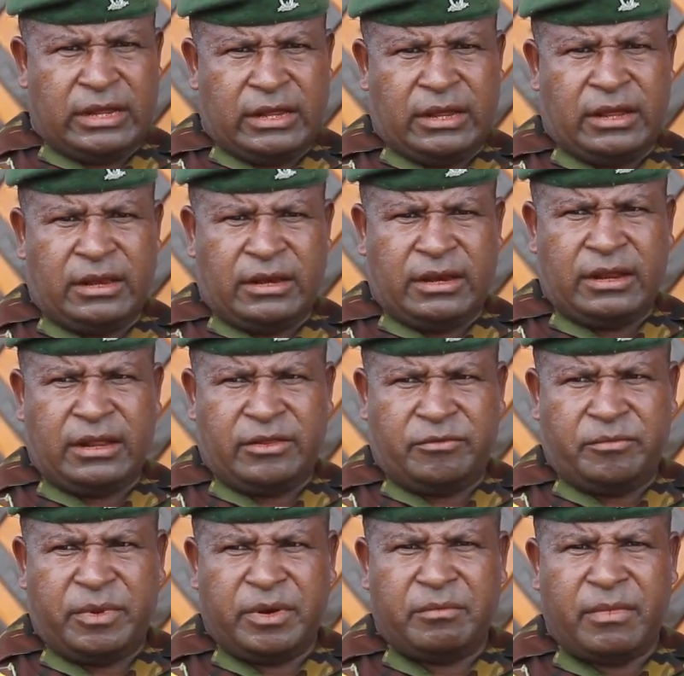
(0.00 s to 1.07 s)
and uh,
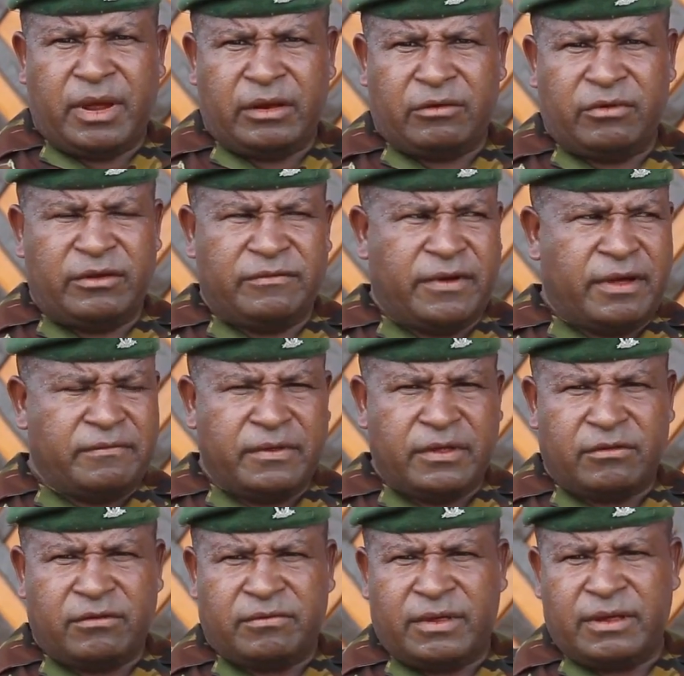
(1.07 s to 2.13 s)
it's been my 25
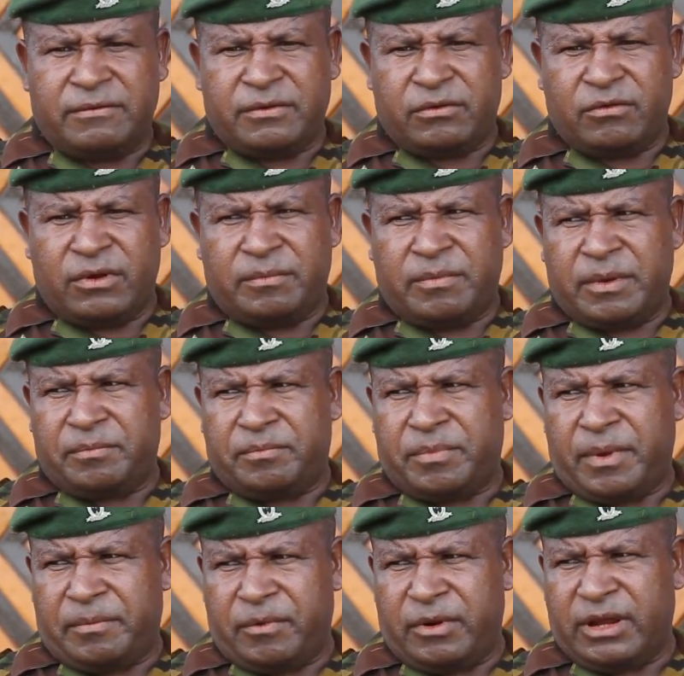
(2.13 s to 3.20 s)
years of service to the
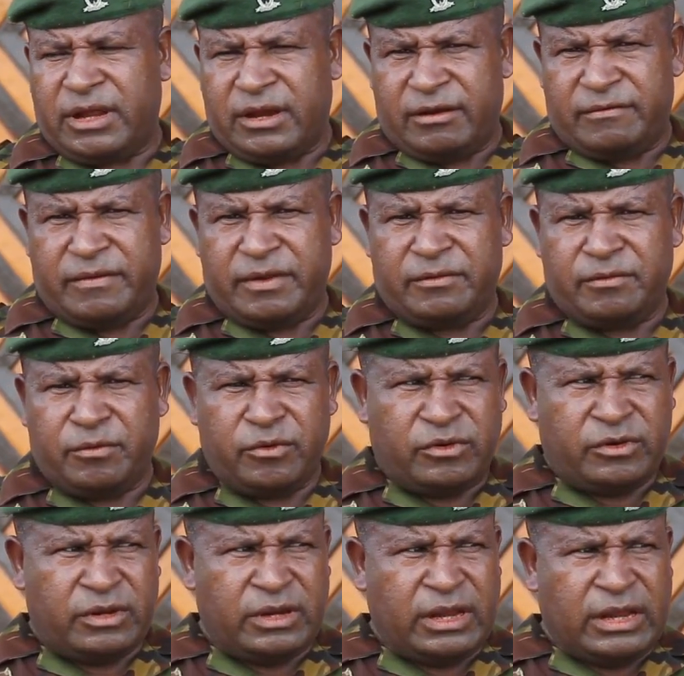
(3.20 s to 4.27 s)
Papua New Guinea Defense
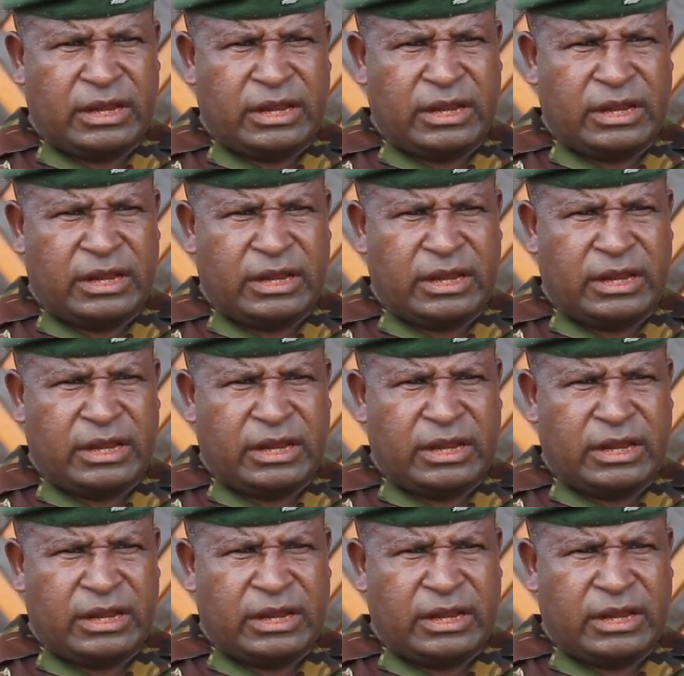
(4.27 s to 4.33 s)
Force